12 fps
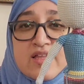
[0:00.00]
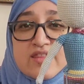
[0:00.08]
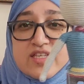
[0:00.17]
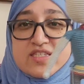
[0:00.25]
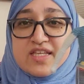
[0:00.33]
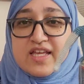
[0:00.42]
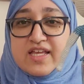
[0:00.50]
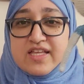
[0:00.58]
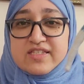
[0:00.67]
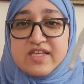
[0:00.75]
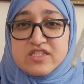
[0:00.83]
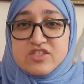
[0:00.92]
This
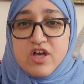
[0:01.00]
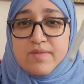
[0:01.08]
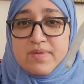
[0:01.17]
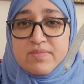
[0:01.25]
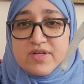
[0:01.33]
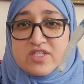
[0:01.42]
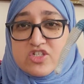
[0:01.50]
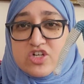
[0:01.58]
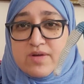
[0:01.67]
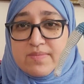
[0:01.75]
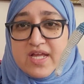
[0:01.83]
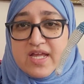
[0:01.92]
is Zombie Prince
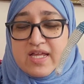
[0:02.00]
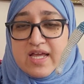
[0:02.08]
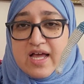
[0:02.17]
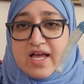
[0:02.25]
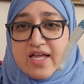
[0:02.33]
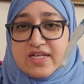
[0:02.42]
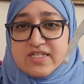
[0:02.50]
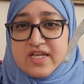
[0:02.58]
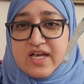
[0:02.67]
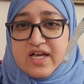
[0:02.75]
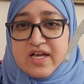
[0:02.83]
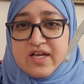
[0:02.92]
Charming, and
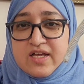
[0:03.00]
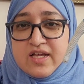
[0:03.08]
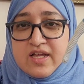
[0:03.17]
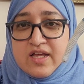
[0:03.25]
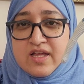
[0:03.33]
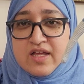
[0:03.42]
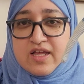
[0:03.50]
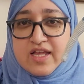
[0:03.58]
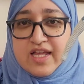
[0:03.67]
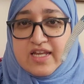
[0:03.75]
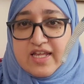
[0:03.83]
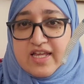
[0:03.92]
uh,
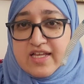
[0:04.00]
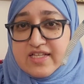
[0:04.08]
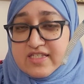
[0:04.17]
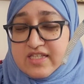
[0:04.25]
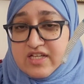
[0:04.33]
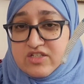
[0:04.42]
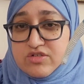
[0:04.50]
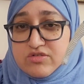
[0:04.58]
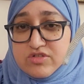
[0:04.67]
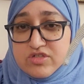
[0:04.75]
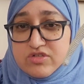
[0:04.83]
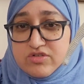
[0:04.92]
it is a
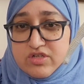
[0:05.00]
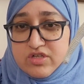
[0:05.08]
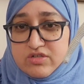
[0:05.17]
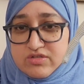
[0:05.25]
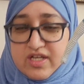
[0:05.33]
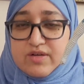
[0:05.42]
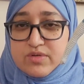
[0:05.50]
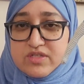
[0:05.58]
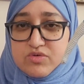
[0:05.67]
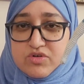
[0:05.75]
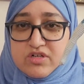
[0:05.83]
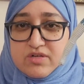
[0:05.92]
Toon Studios. It was
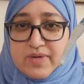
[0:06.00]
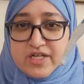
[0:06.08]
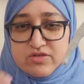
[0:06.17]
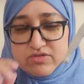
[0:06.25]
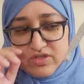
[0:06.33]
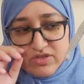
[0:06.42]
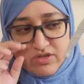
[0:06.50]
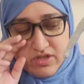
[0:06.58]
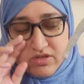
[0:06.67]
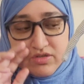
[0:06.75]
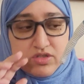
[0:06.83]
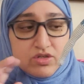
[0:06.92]
ordered by Toon
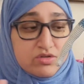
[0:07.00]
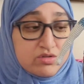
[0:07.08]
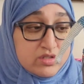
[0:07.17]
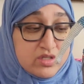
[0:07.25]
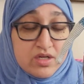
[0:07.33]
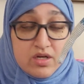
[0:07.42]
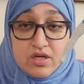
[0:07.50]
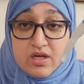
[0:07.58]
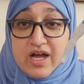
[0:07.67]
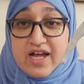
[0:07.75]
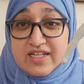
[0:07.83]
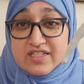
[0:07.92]
Studios, so
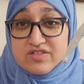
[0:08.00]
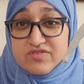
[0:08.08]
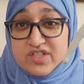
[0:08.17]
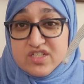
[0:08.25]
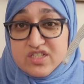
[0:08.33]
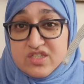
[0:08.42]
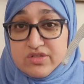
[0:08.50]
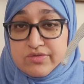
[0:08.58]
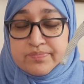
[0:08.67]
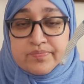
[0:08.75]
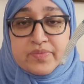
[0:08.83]
I need to finish it soon.